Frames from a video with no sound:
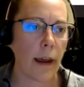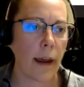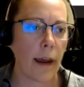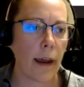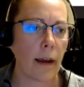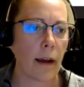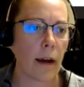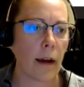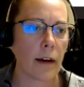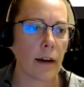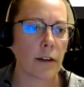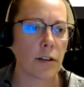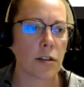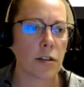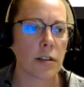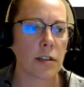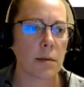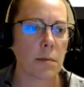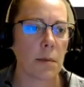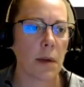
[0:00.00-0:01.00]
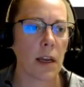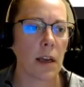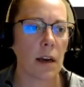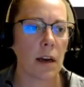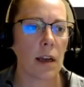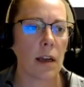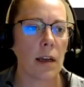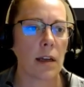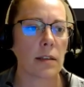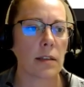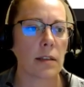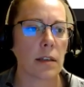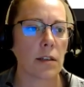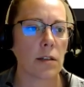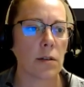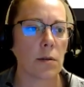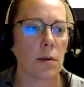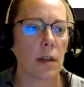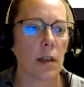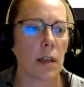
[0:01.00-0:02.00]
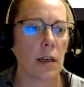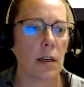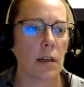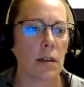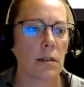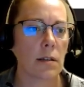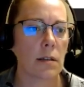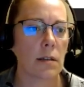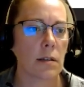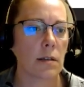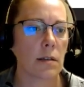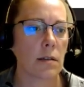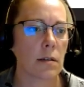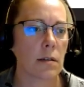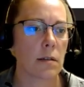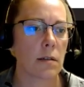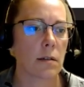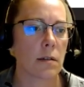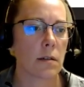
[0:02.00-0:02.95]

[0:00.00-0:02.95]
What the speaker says: Hang on just a minute as I do this.